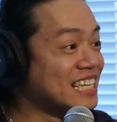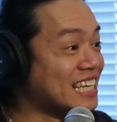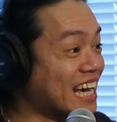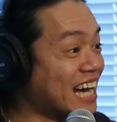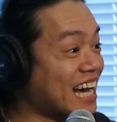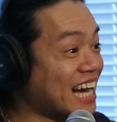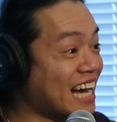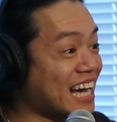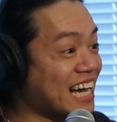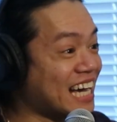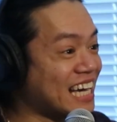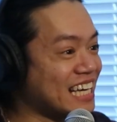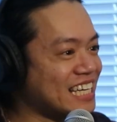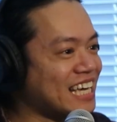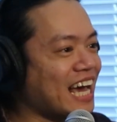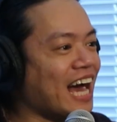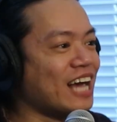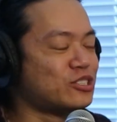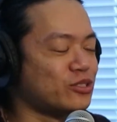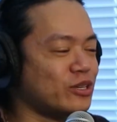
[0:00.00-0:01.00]
Yeah.
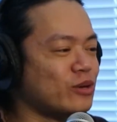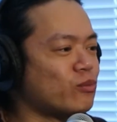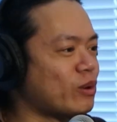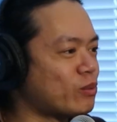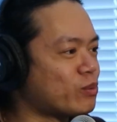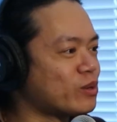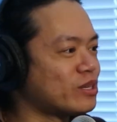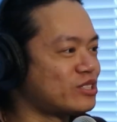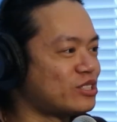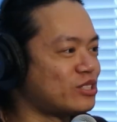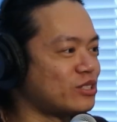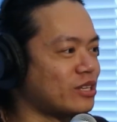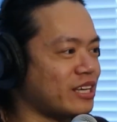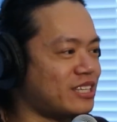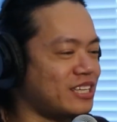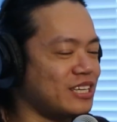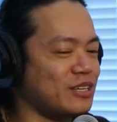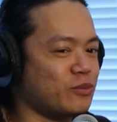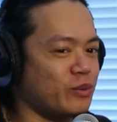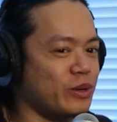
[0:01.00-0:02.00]
Actually, I
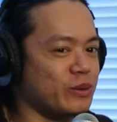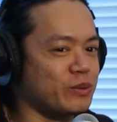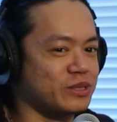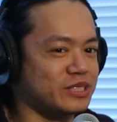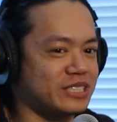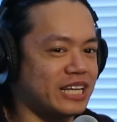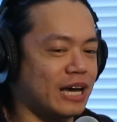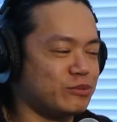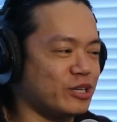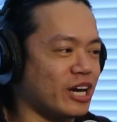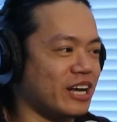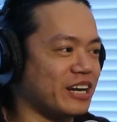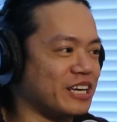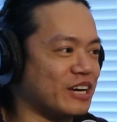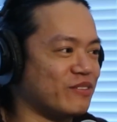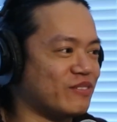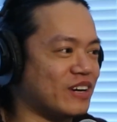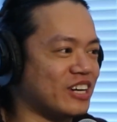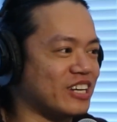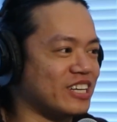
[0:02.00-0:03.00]
think we were
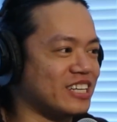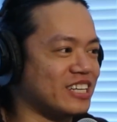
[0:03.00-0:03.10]
Snapchatting about